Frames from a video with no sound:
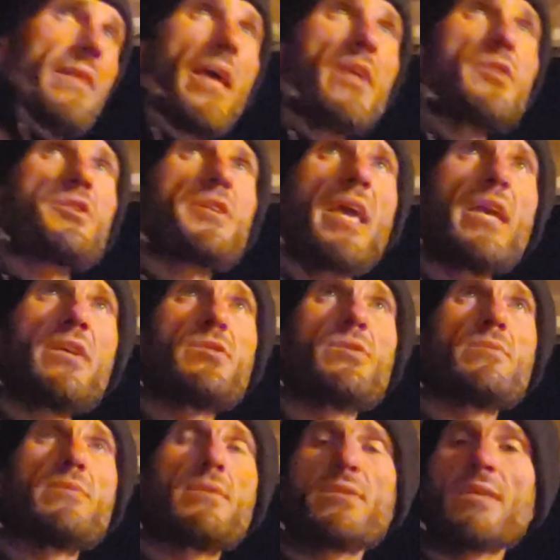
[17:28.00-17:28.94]
the
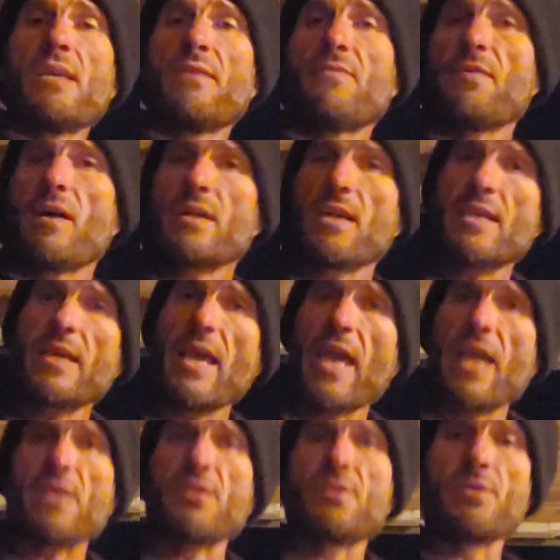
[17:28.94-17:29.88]
education to see a fucking
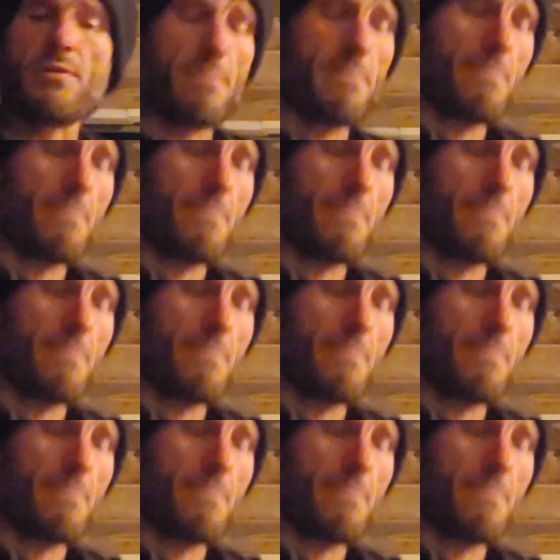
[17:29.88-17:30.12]
cage.